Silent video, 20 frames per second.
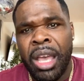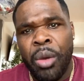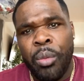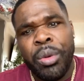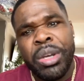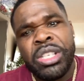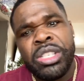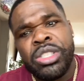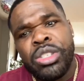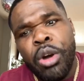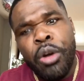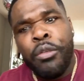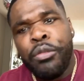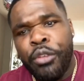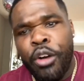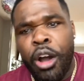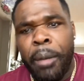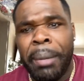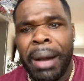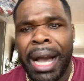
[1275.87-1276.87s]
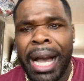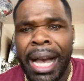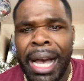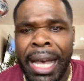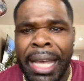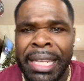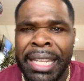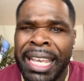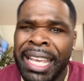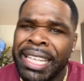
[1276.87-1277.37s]
We're so far
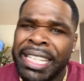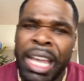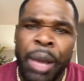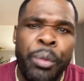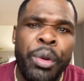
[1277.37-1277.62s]
behind that